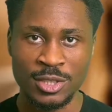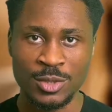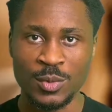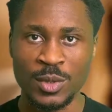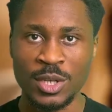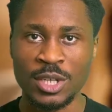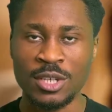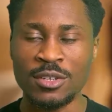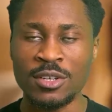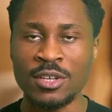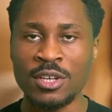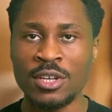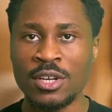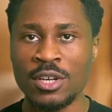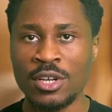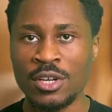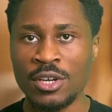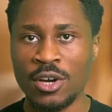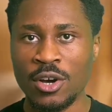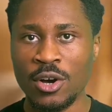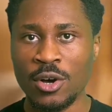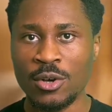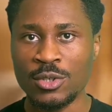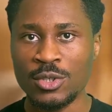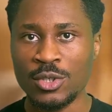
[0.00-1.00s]
We're going to
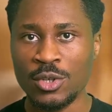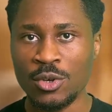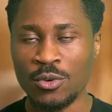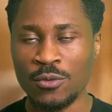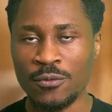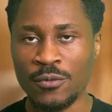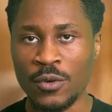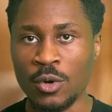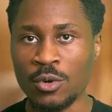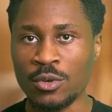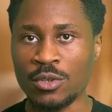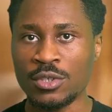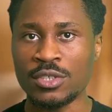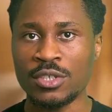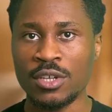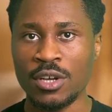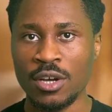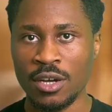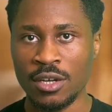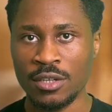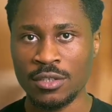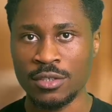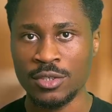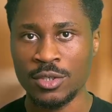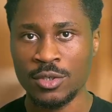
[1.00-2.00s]
also focus
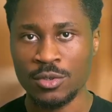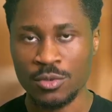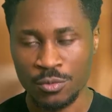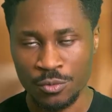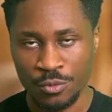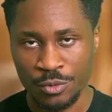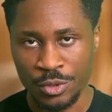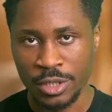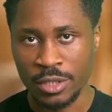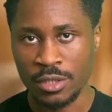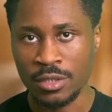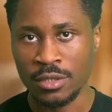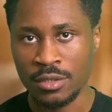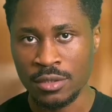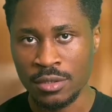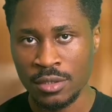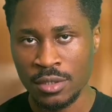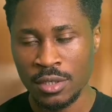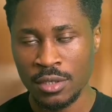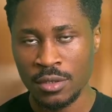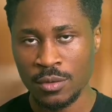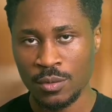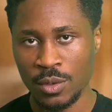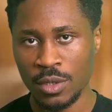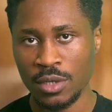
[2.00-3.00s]
on, real
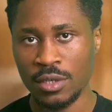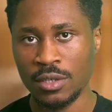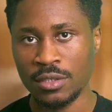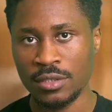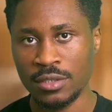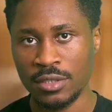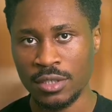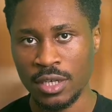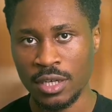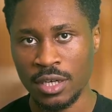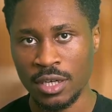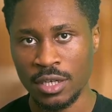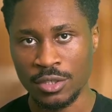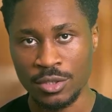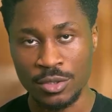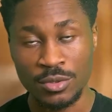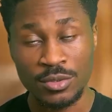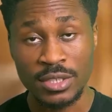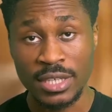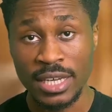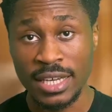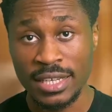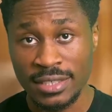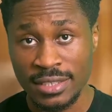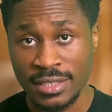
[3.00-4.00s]
world use
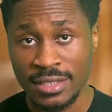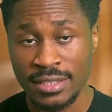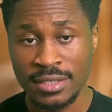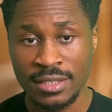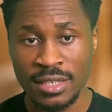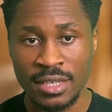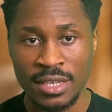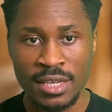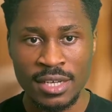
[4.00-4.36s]
cases.